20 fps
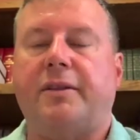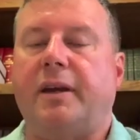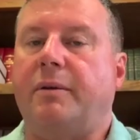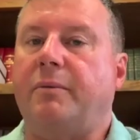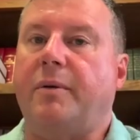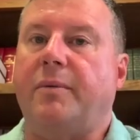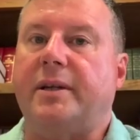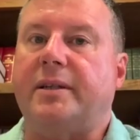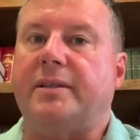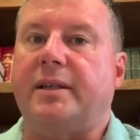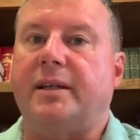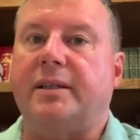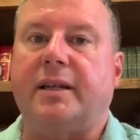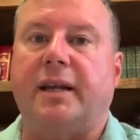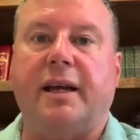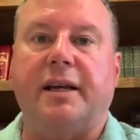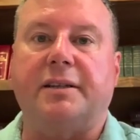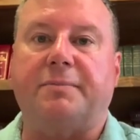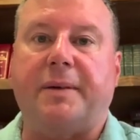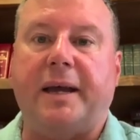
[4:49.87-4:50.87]
thing we want to see in
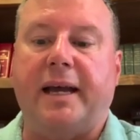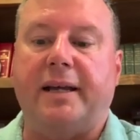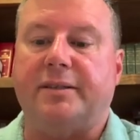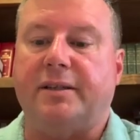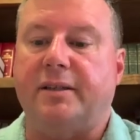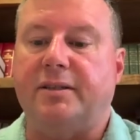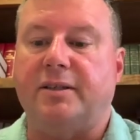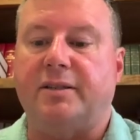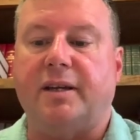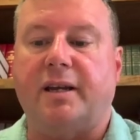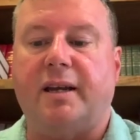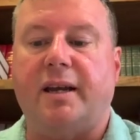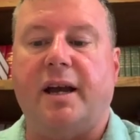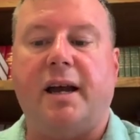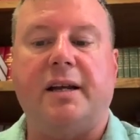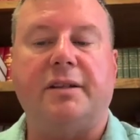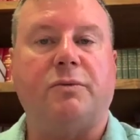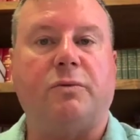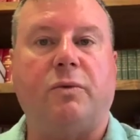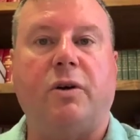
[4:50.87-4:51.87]
today's passage is that
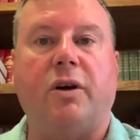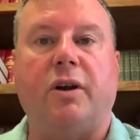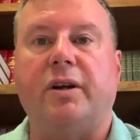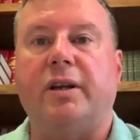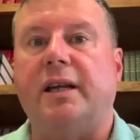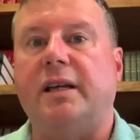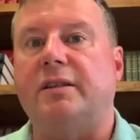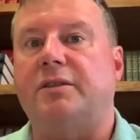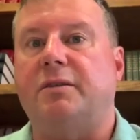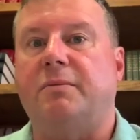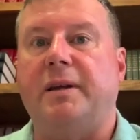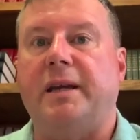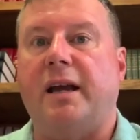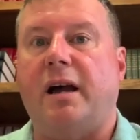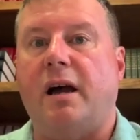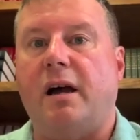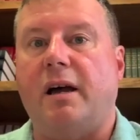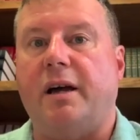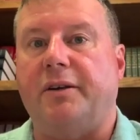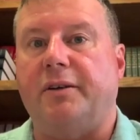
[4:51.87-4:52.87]
God's word is to be
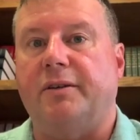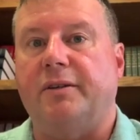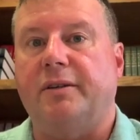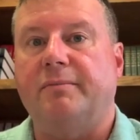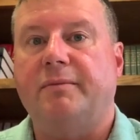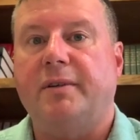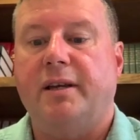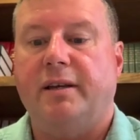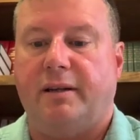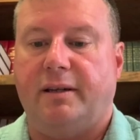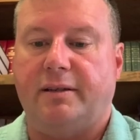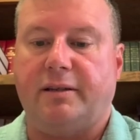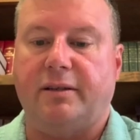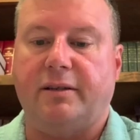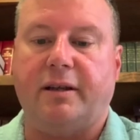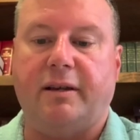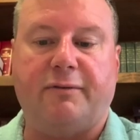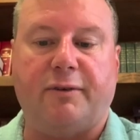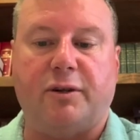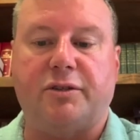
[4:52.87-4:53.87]
honored. Let's
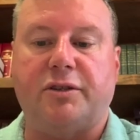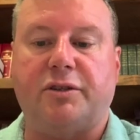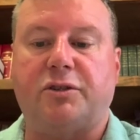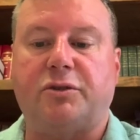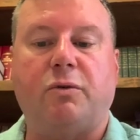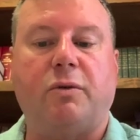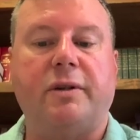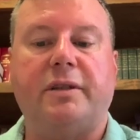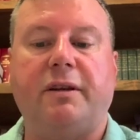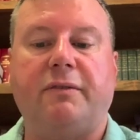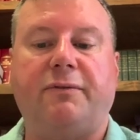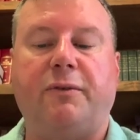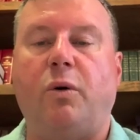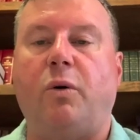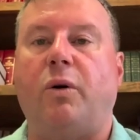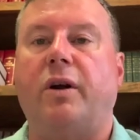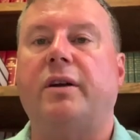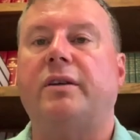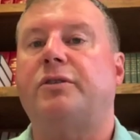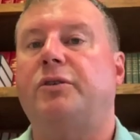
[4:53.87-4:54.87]
look at verses
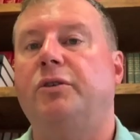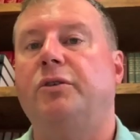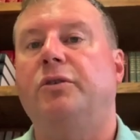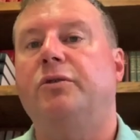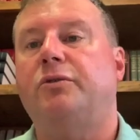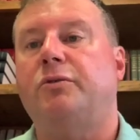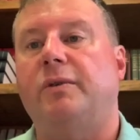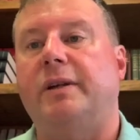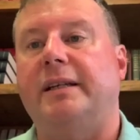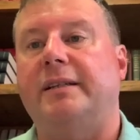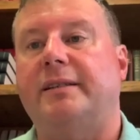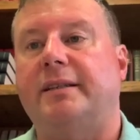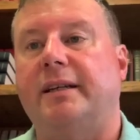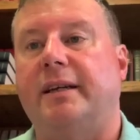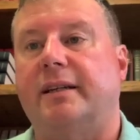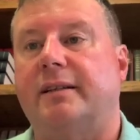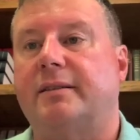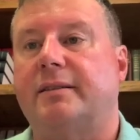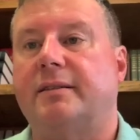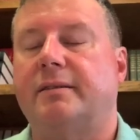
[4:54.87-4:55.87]
24 to
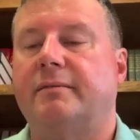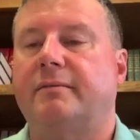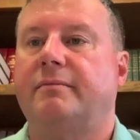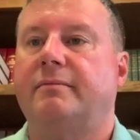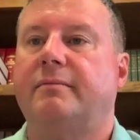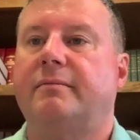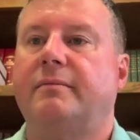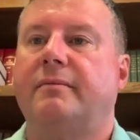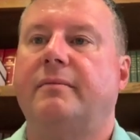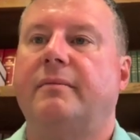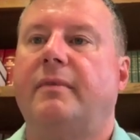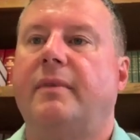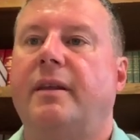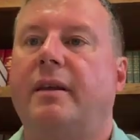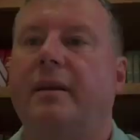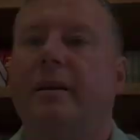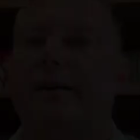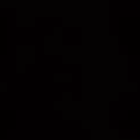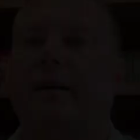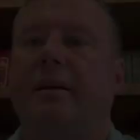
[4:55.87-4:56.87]
26.
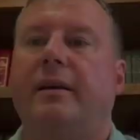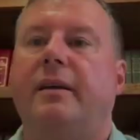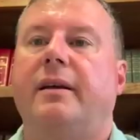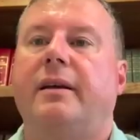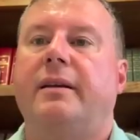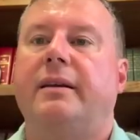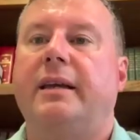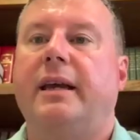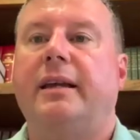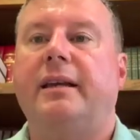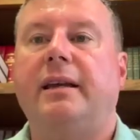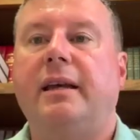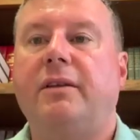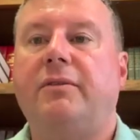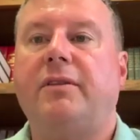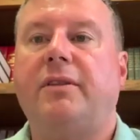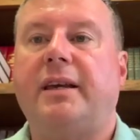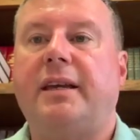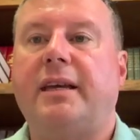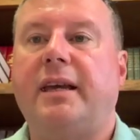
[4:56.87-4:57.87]
Yet
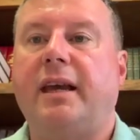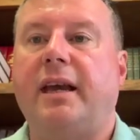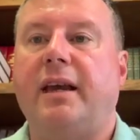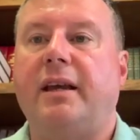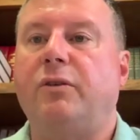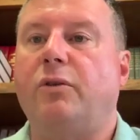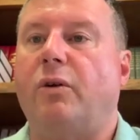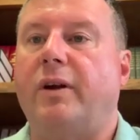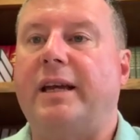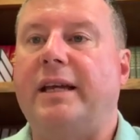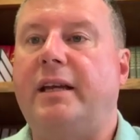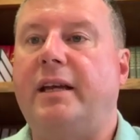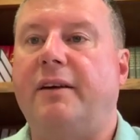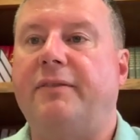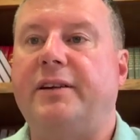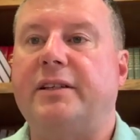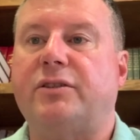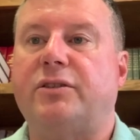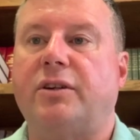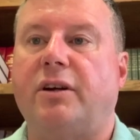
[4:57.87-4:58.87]
neither the king nor any
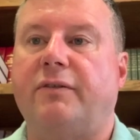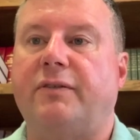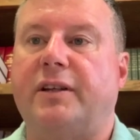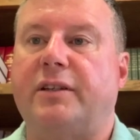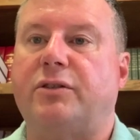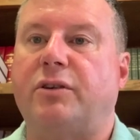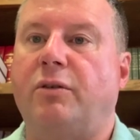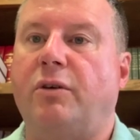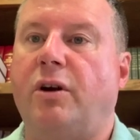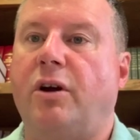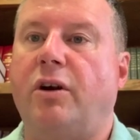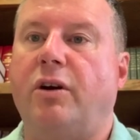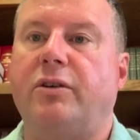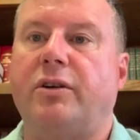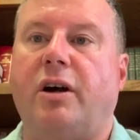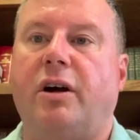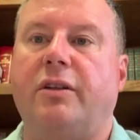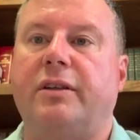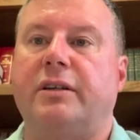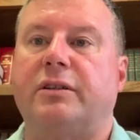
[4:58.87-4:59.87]
of his servants who heard
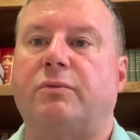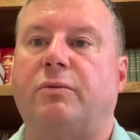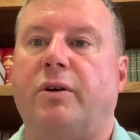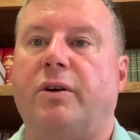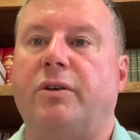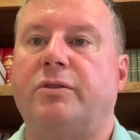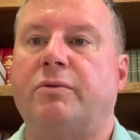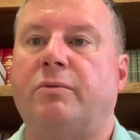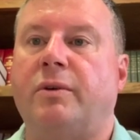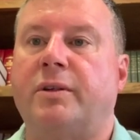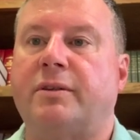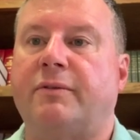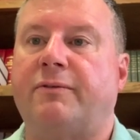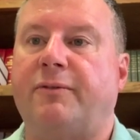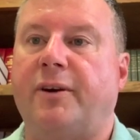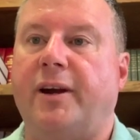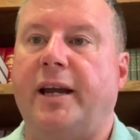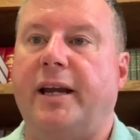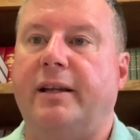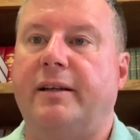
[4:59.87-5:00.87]
all these words was
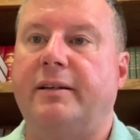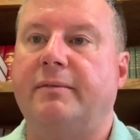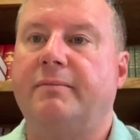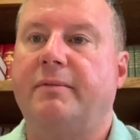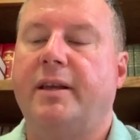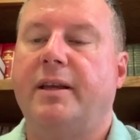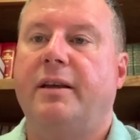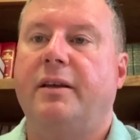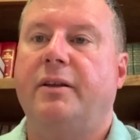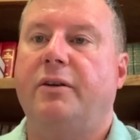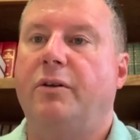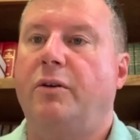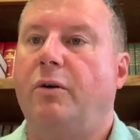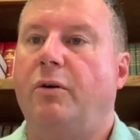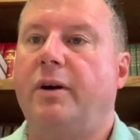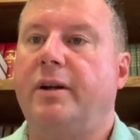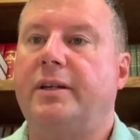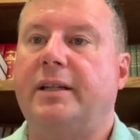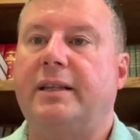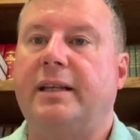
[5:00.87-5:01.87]
afraid,
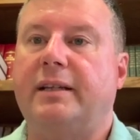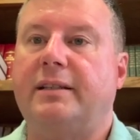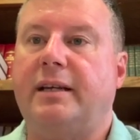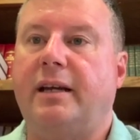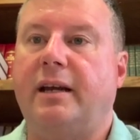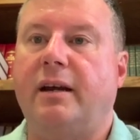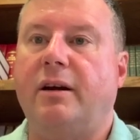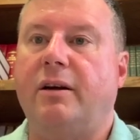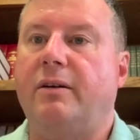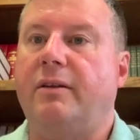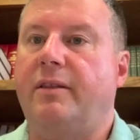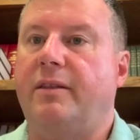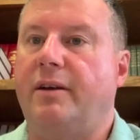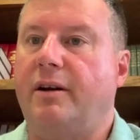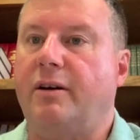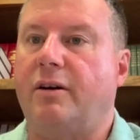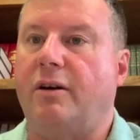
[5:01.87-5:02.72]
nor did they tear their